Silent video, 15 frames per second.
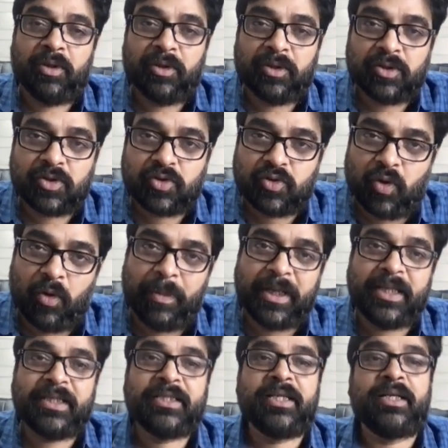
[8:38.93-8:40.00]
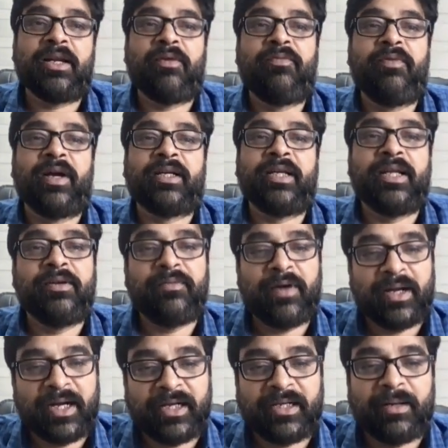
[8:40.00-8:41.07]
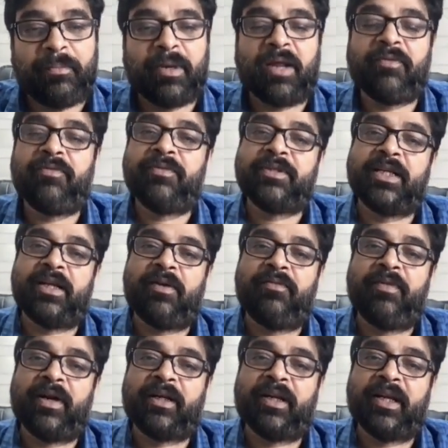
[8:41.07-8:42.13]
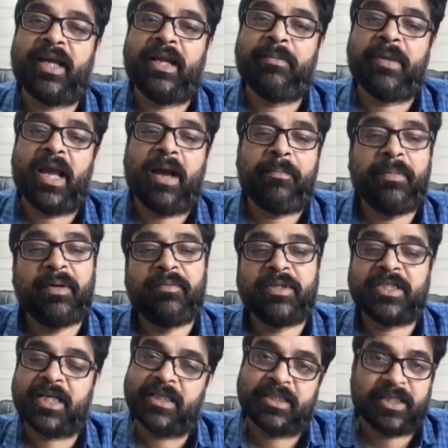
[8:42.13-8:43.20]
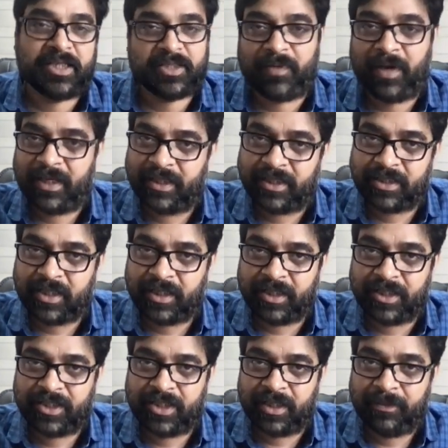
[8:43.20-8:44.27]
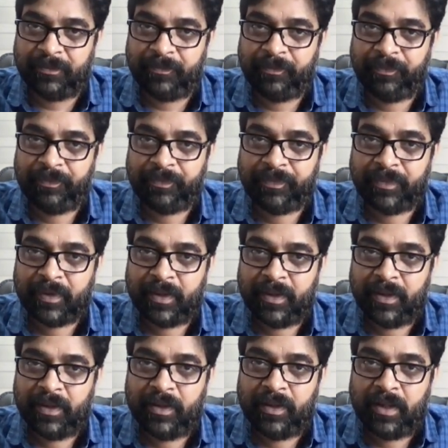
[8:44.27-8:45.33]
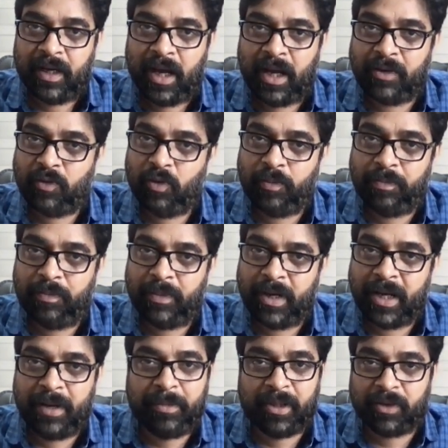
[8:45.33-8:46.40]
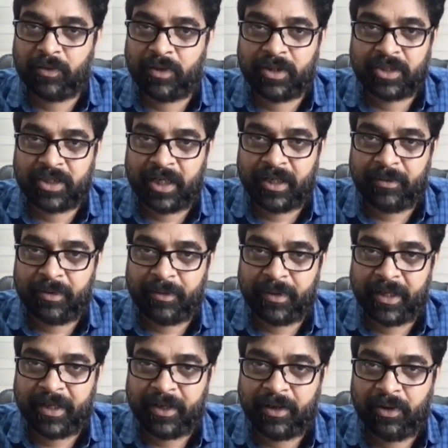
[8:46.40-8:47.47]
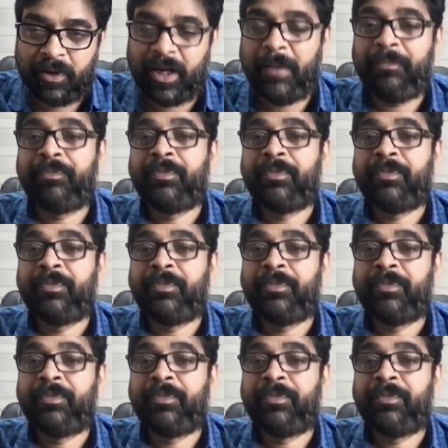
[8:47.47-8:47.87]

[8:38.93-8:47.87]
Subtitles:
so many set of vector, infinite number of set of vector can be happen which can satisfy this condition. I hope able to understand everybody. Okay.